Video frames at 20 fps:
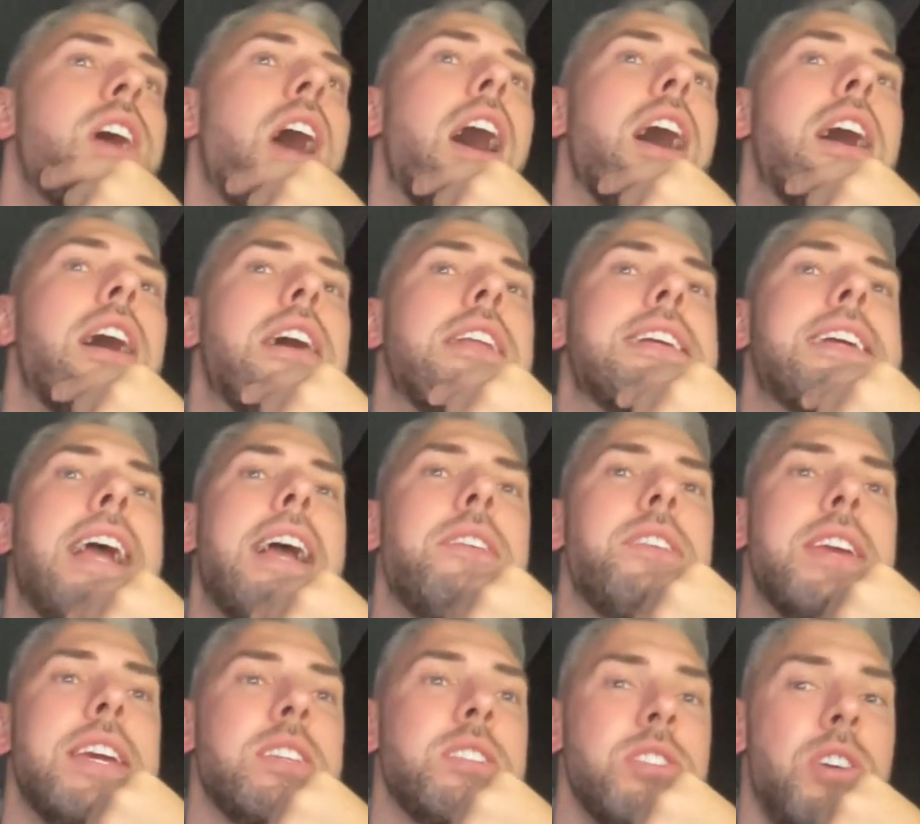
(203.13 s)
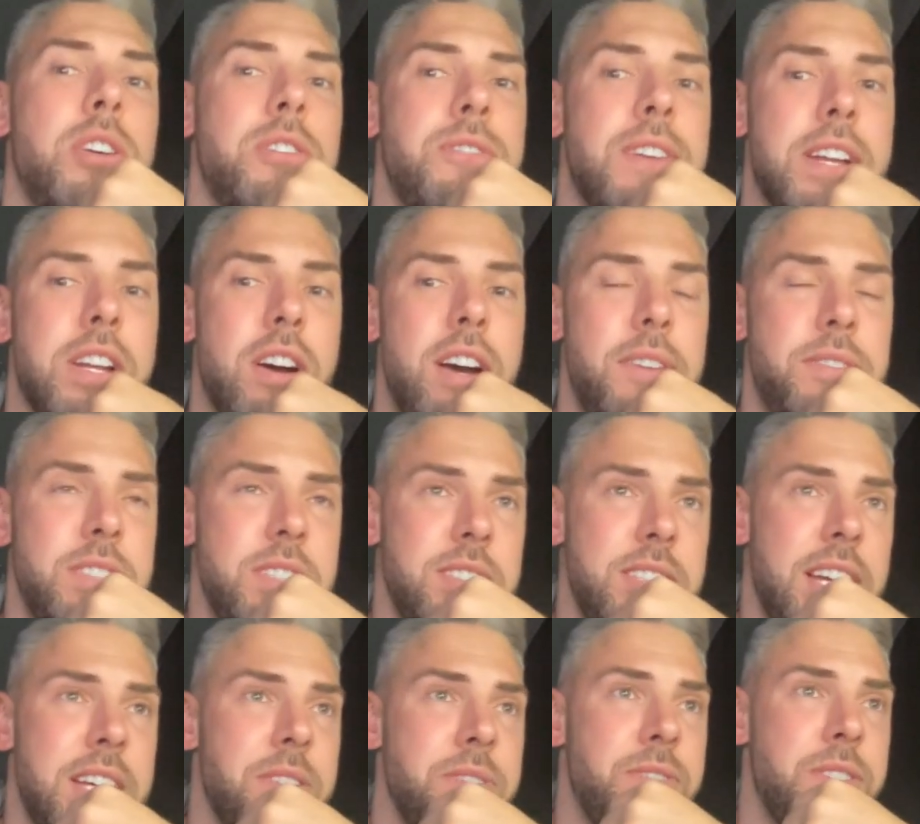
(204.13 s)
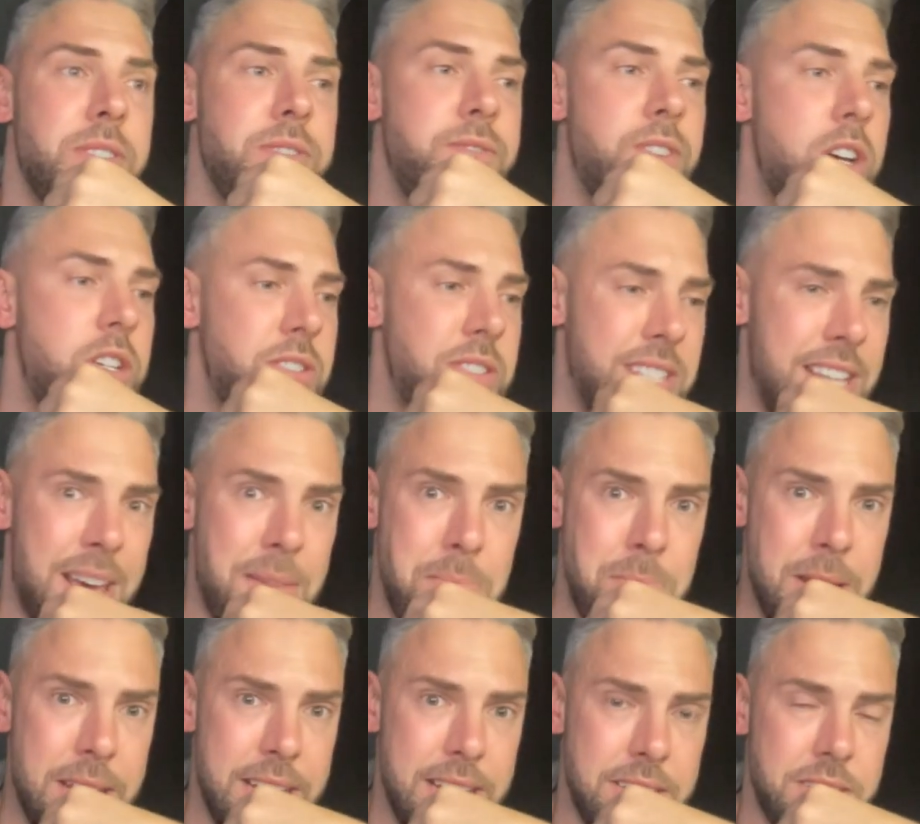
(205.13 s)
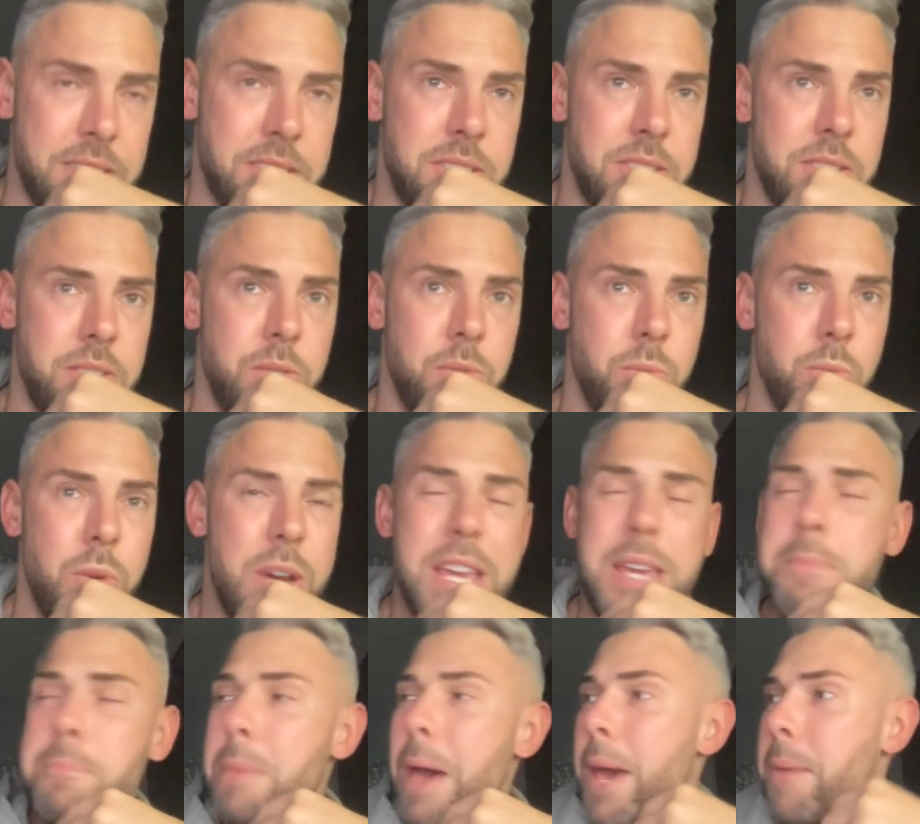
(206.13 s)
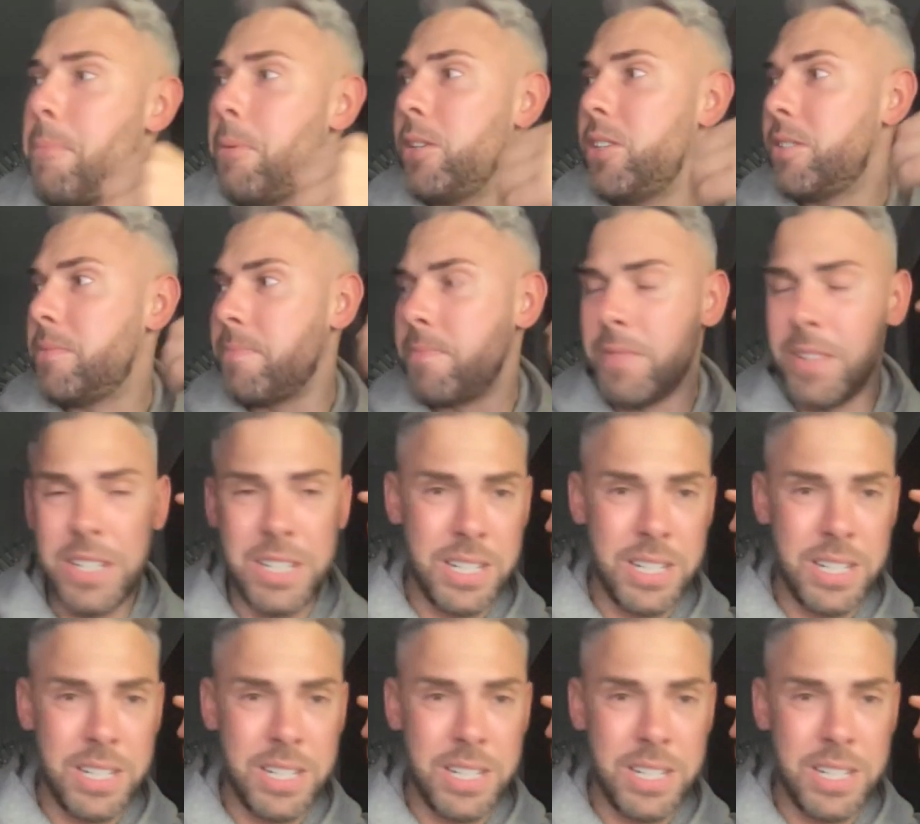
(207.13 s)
the game kicks off, and I have to say, for the first 10 minutes, we peppered them.